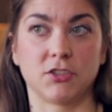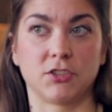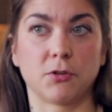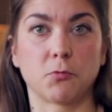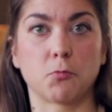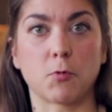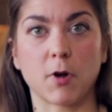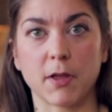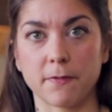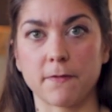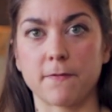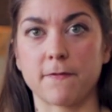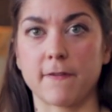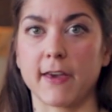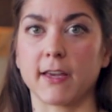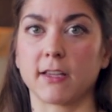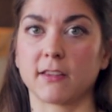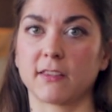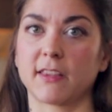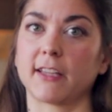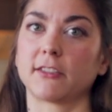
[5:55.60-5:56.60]
the one
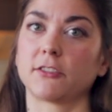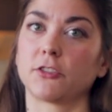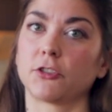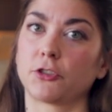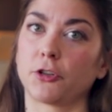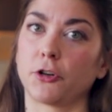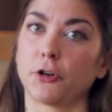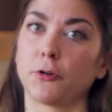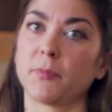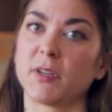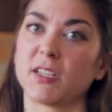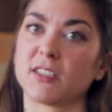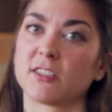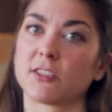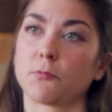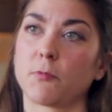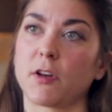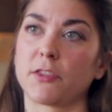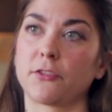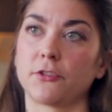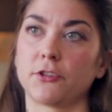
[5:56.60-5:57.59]
thing that
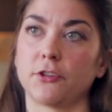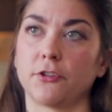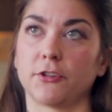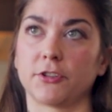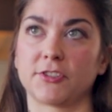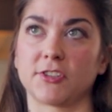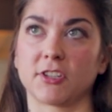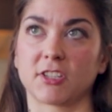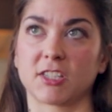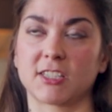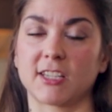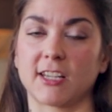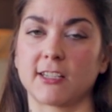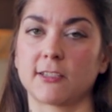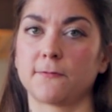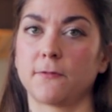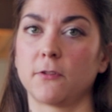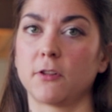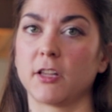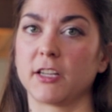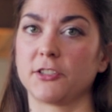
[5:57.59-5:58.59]
determines whether you're
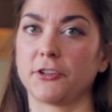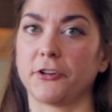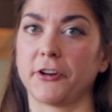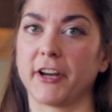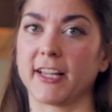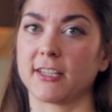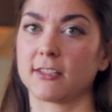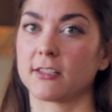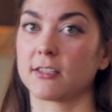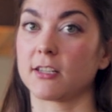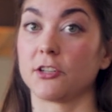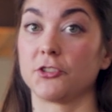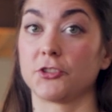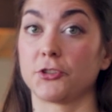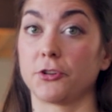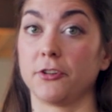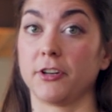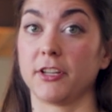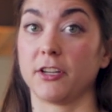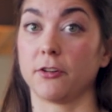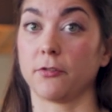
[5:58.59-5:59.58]
successful in your handstand
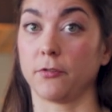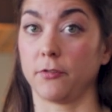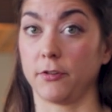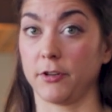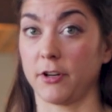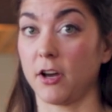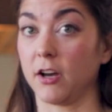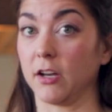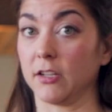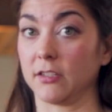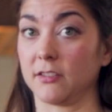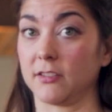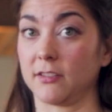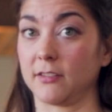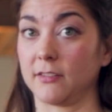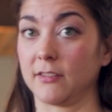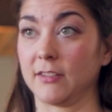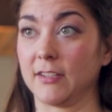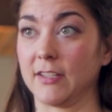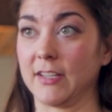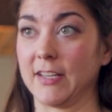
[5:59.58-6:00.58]
journey or not
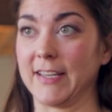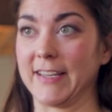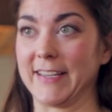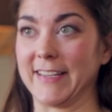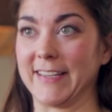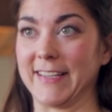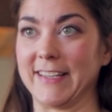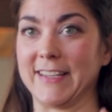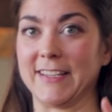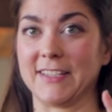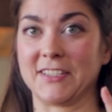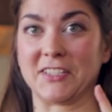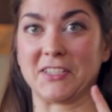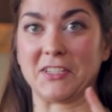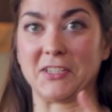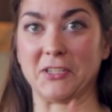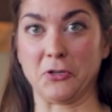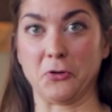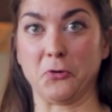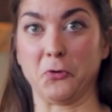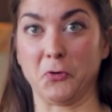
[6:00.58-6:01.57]

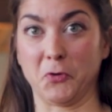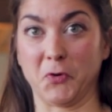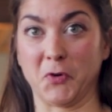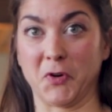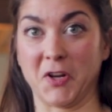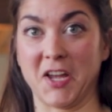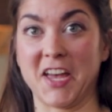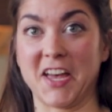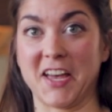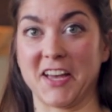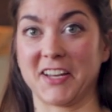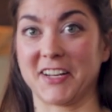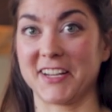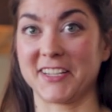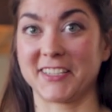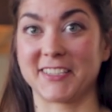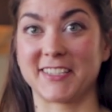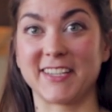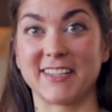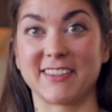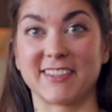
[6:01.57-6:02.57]
is you. And
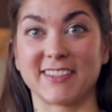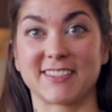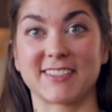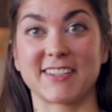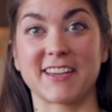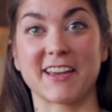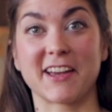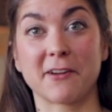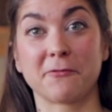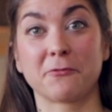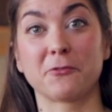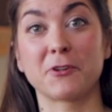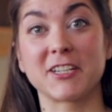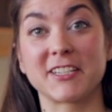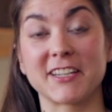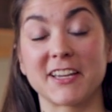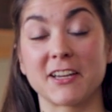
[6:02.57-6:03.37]
I see this every